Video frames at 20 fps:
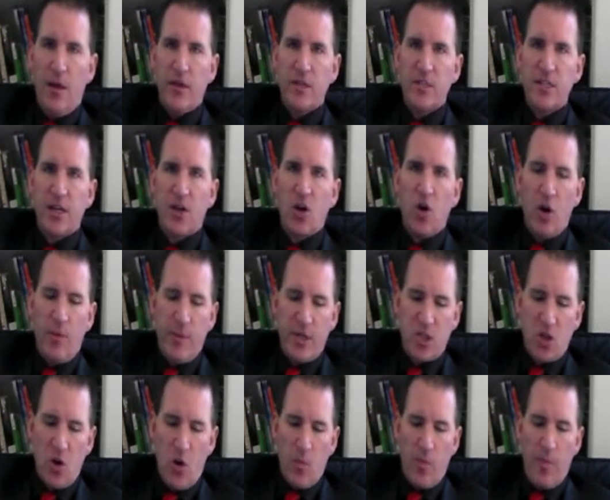There's an
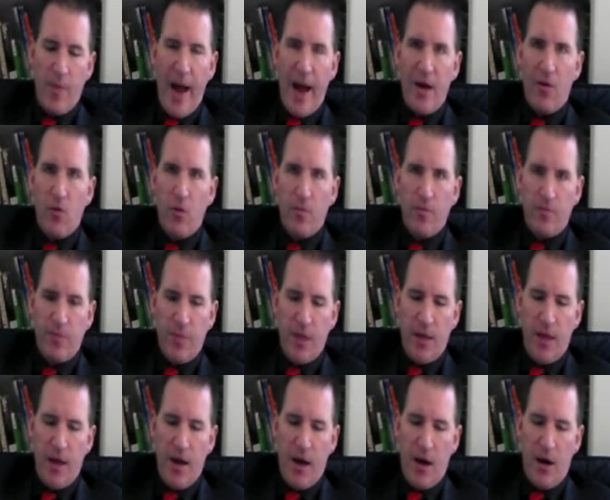economist called Barrow,
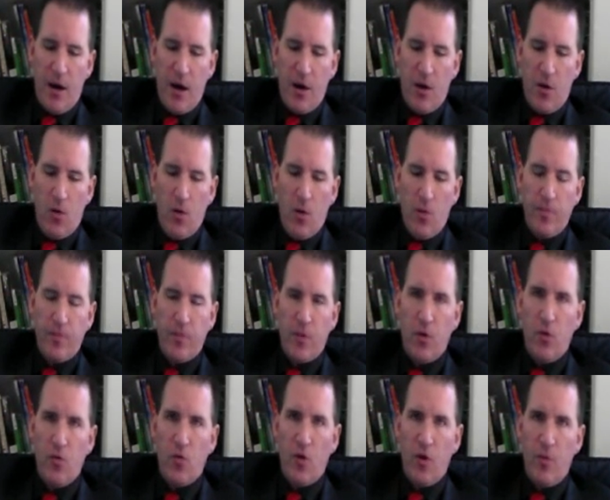B-A-R-R-O,
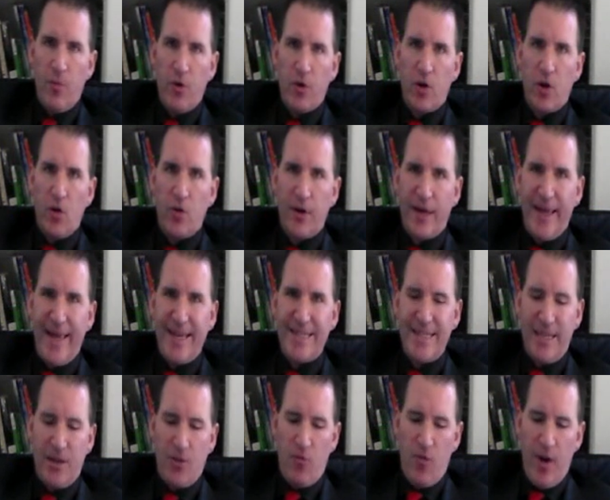who wrote a book called
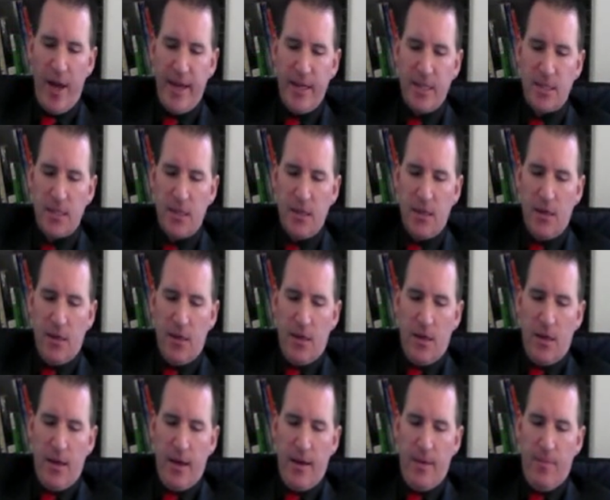Getting It Right
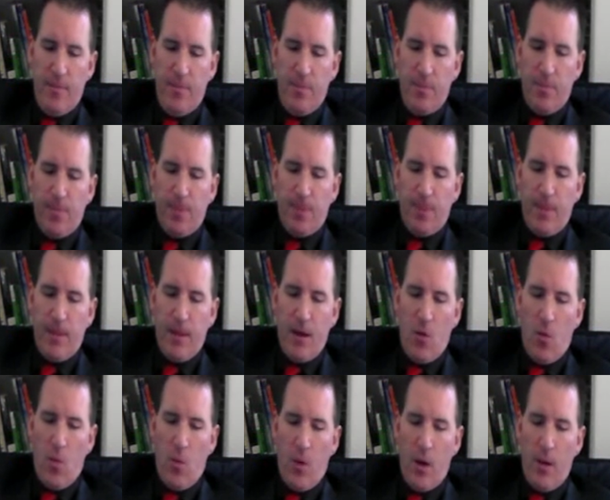
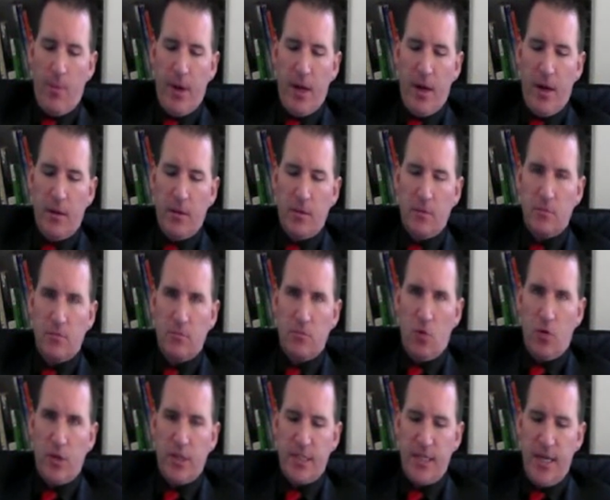about
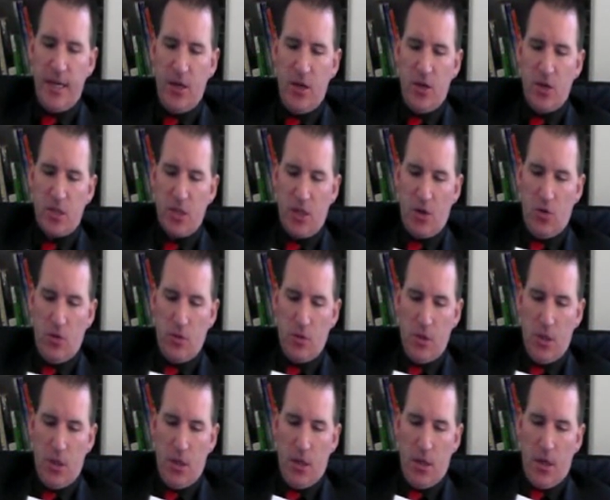more than 10 years ago,
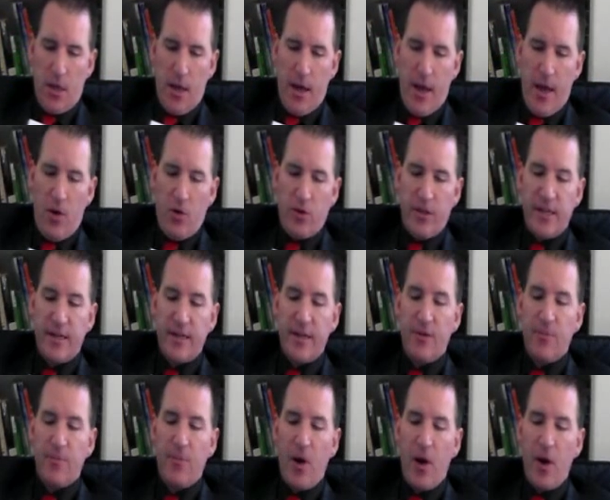who did
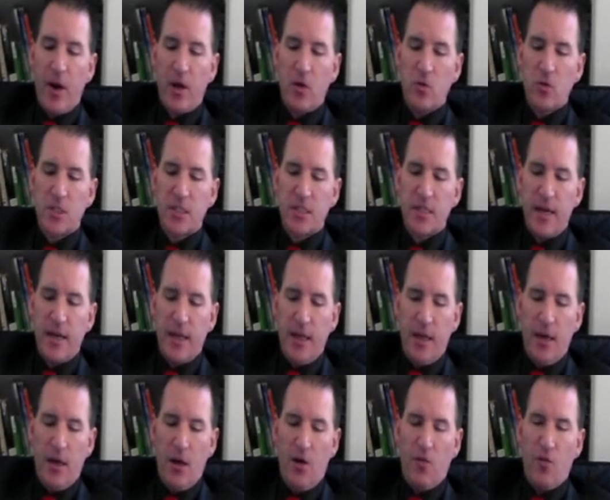an empirical
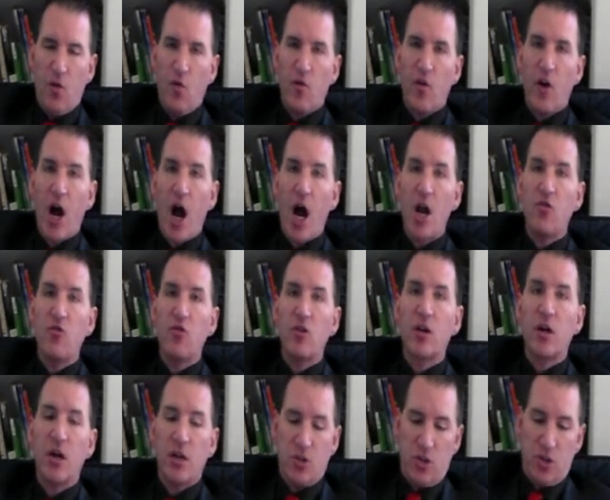study of over
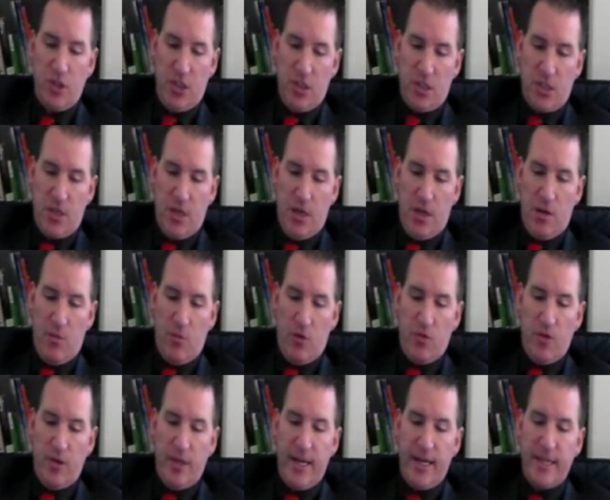100 countries
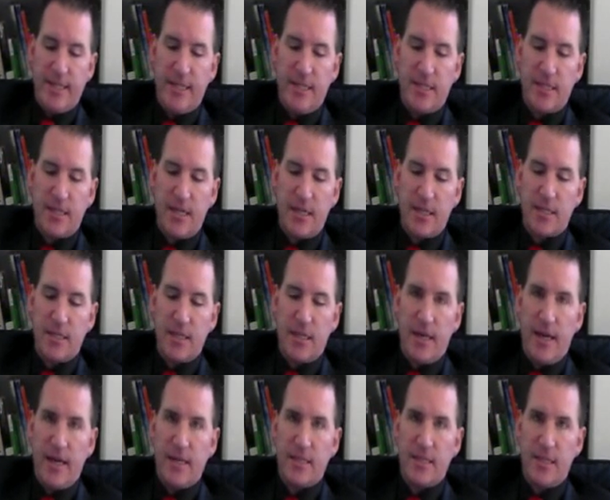between 1960
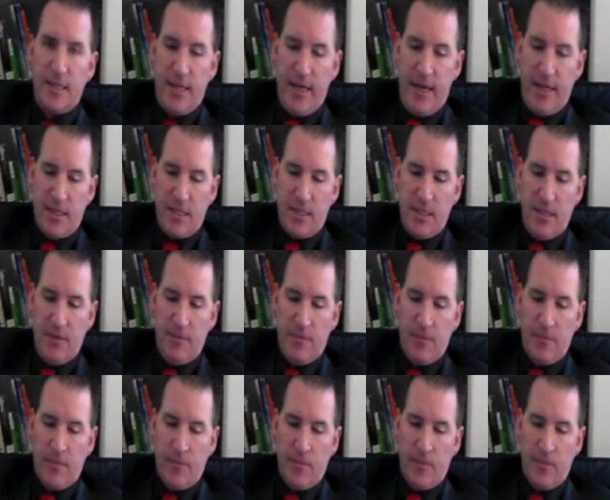and 1990.